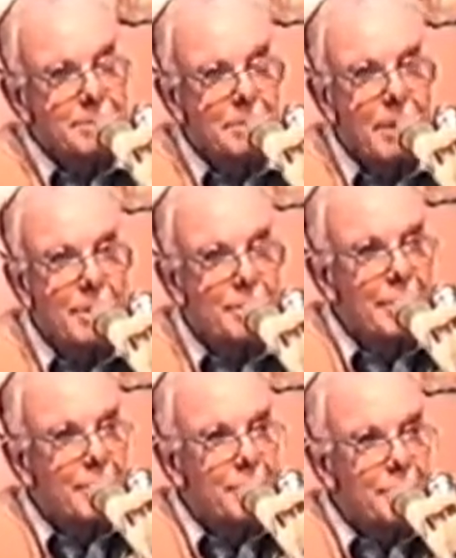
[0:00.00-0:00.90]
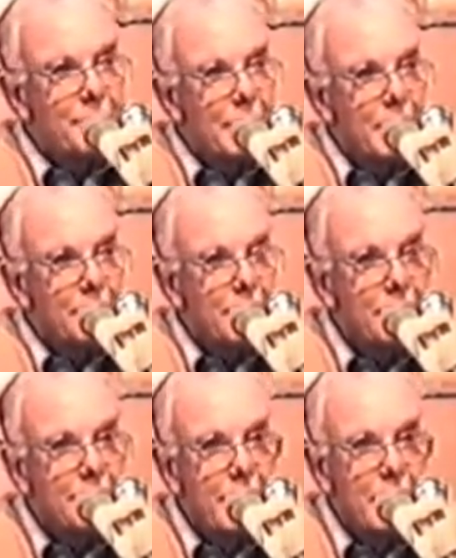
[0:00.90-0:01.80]
One sees
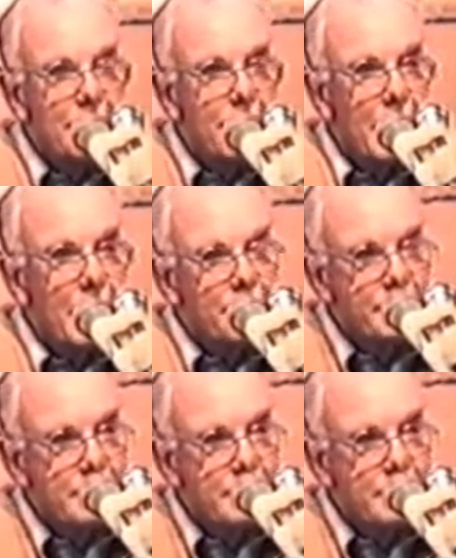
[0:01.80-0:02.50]
such things as